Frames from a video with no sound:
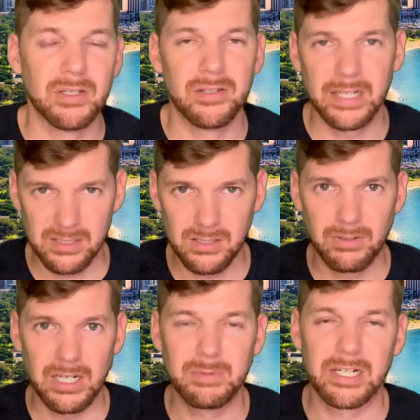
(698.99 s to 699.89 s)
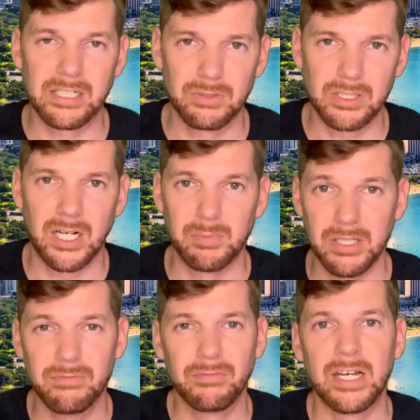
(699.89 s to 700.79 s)
That's the vibe that I get with
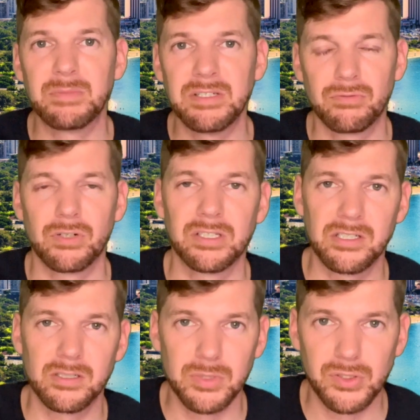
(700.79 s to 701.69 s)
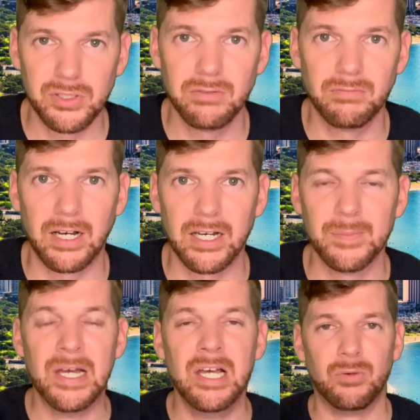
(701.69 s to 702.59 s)
Kapolei family friendly community vibe
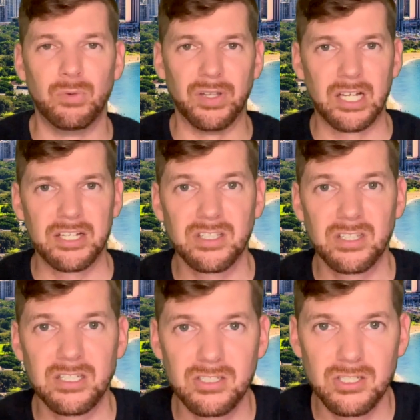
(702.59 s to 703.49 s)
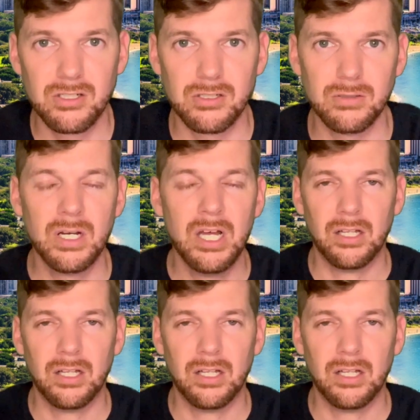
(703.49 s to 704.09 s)
with lots of things to do.